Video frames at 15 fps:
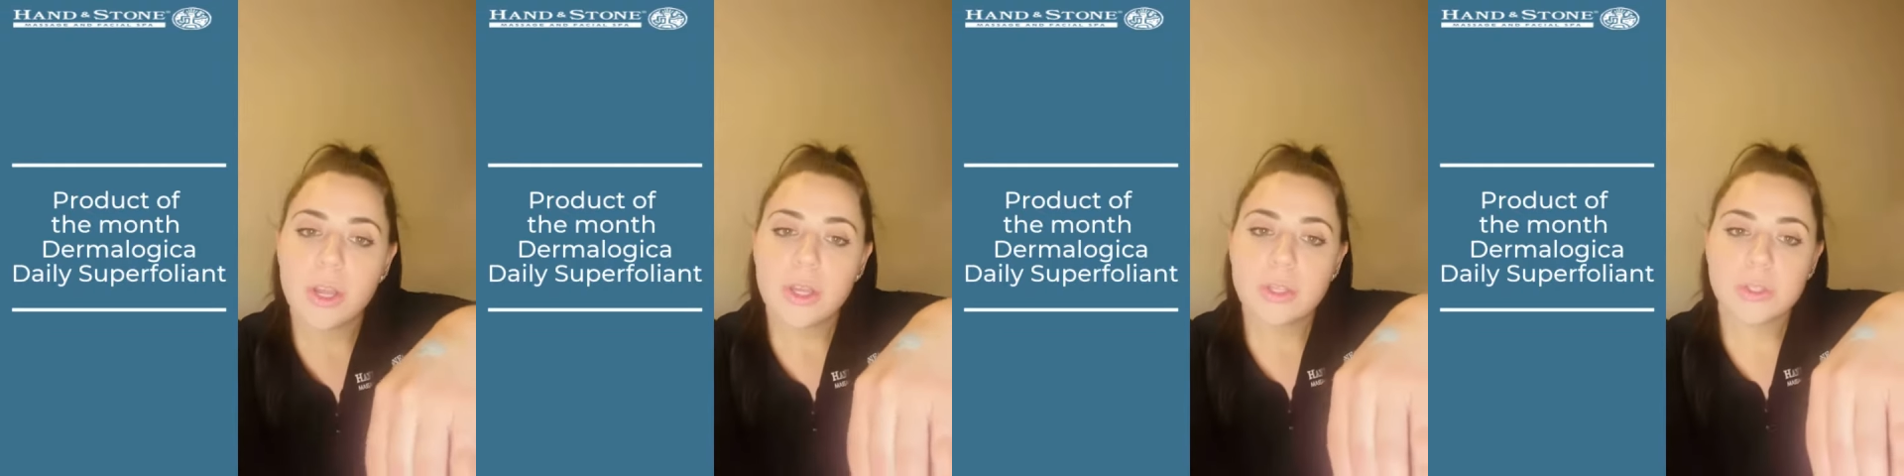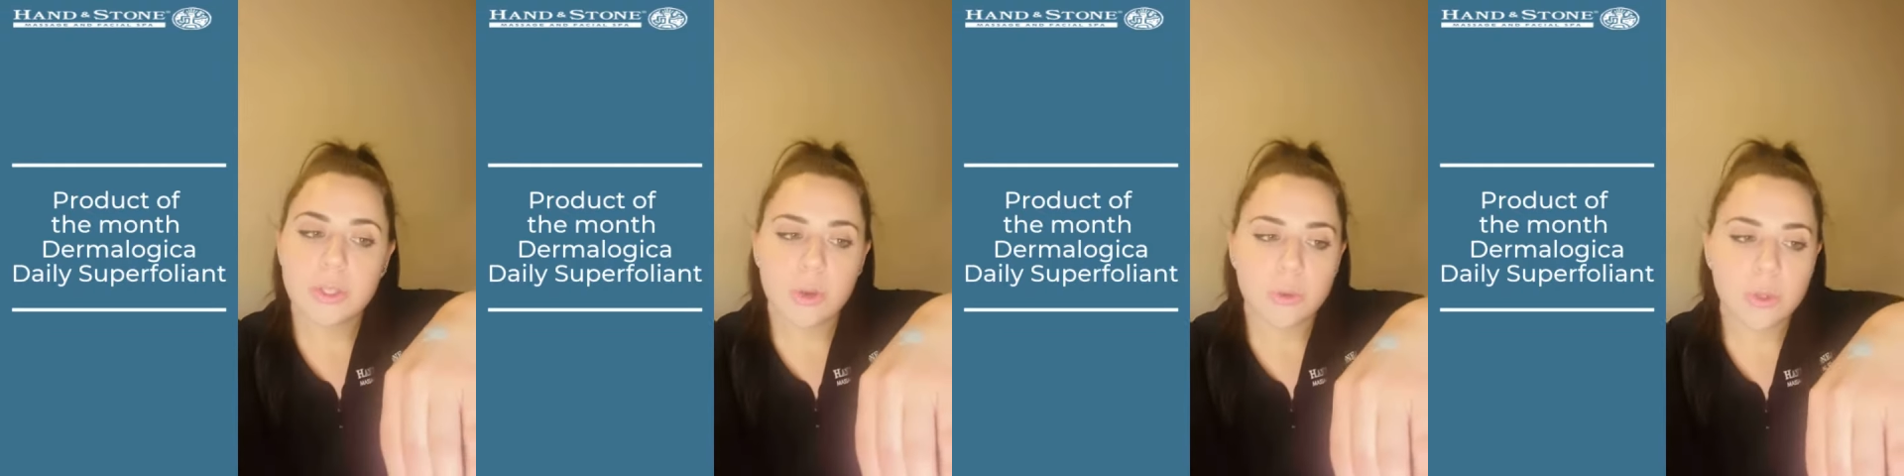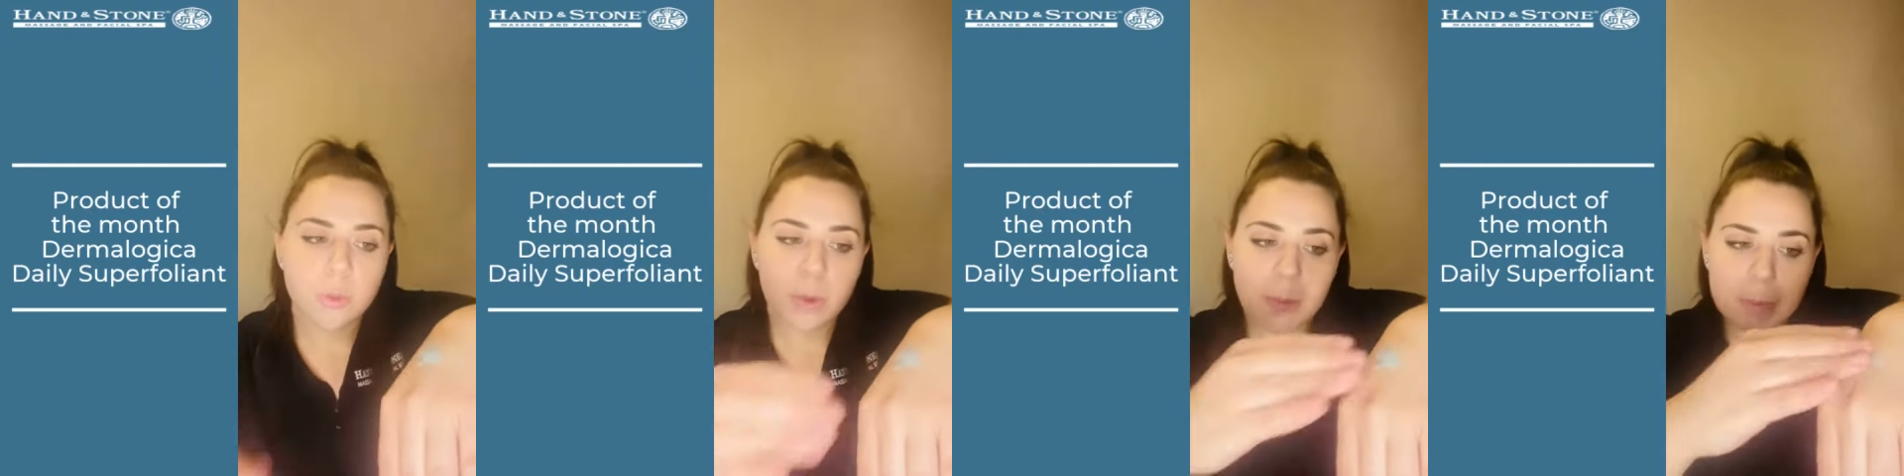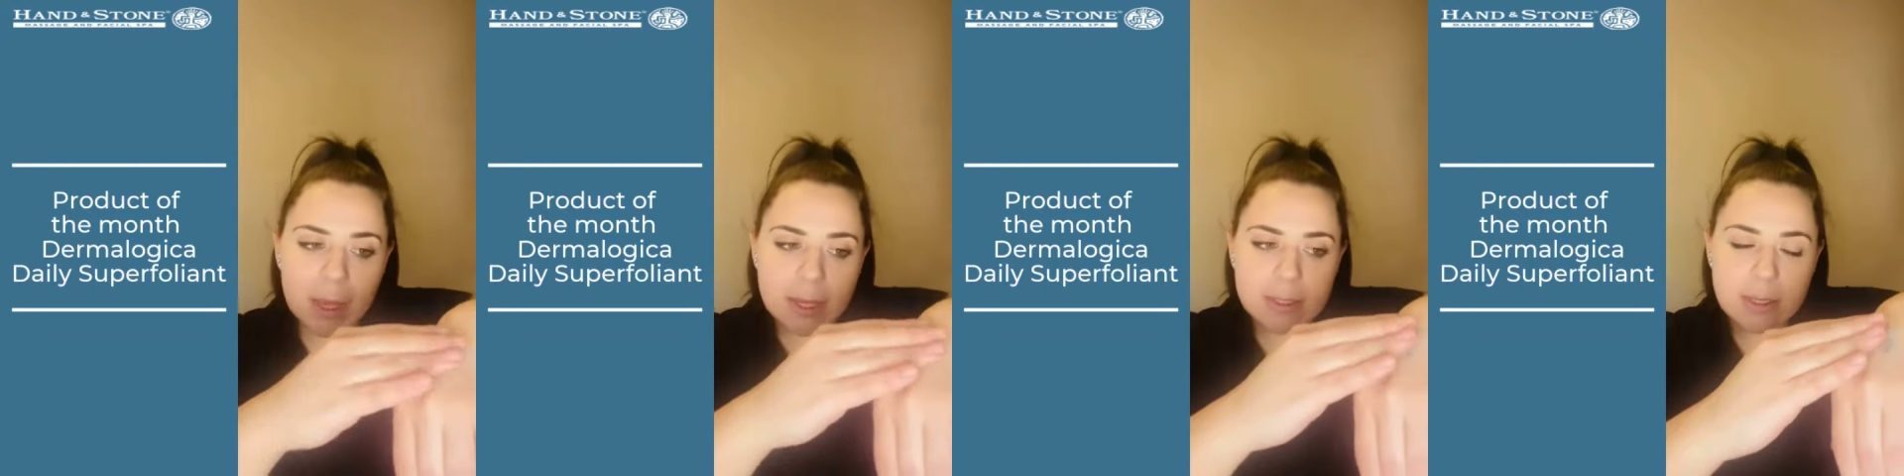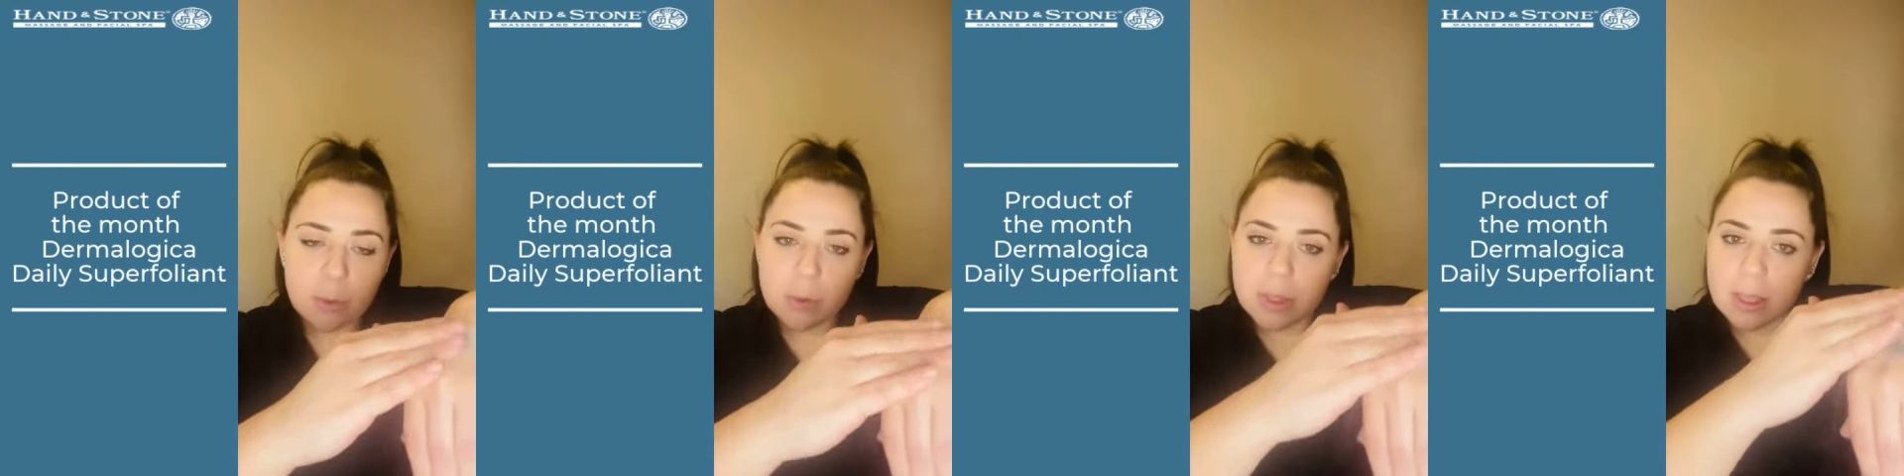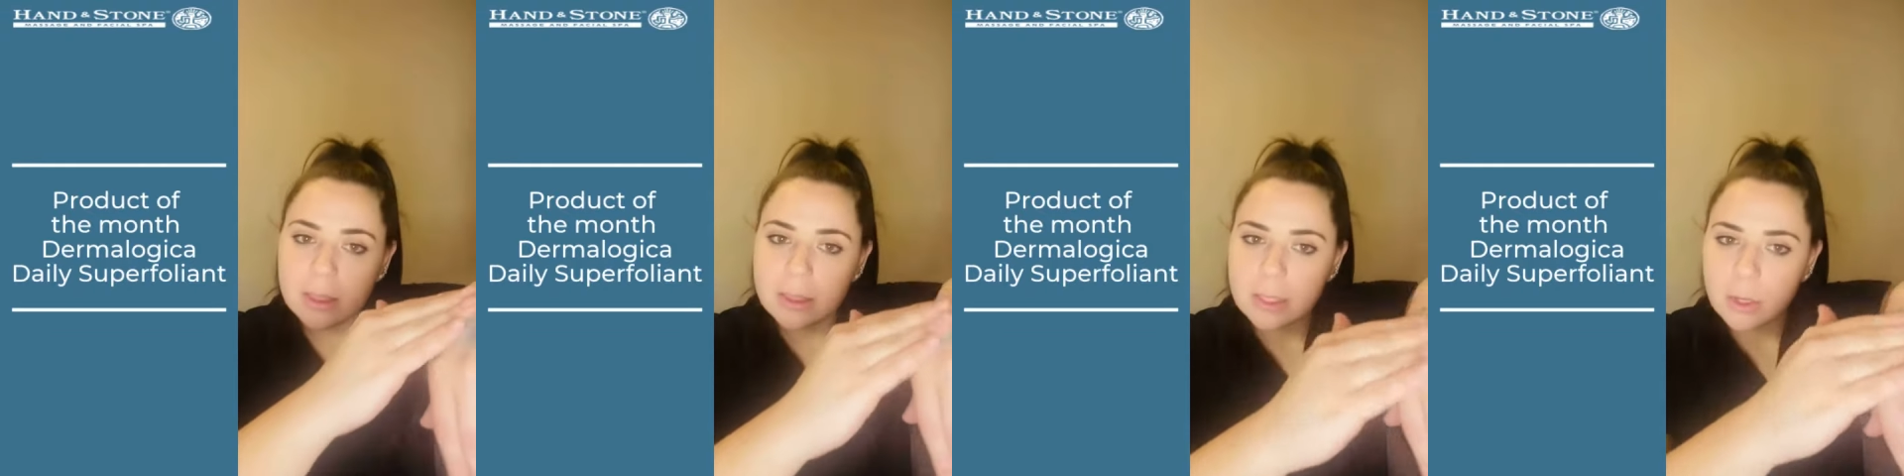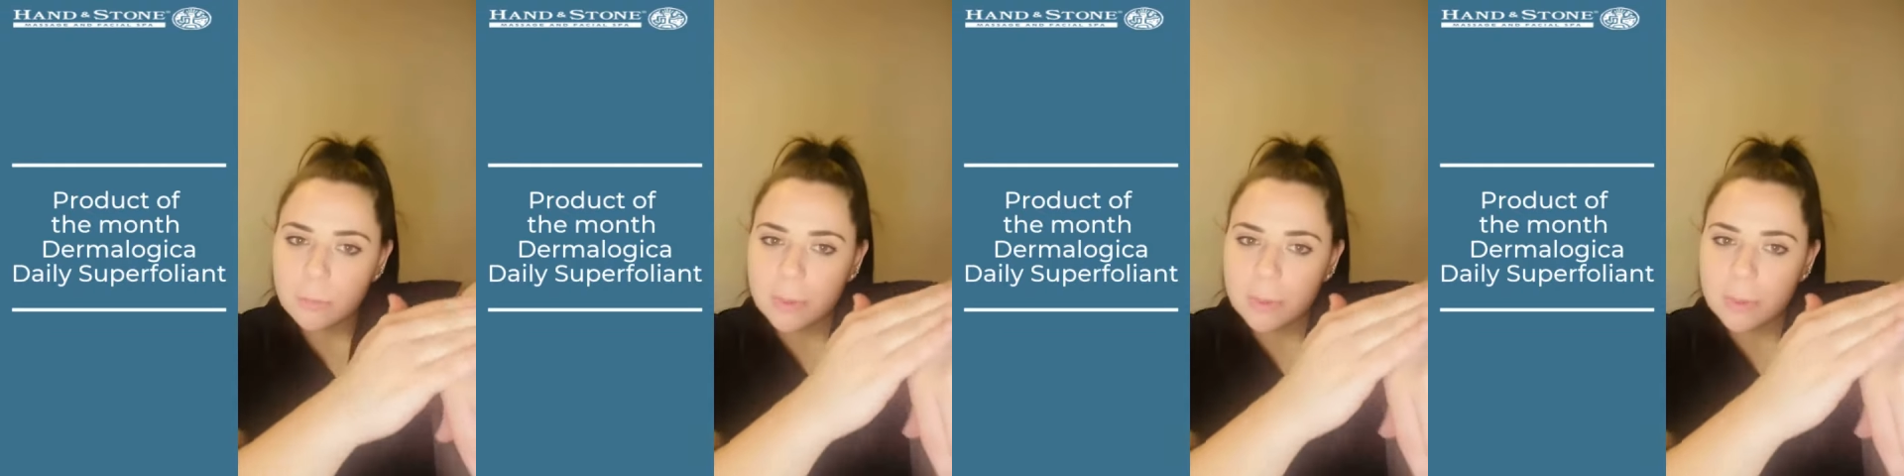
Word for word: So you will mix it with a little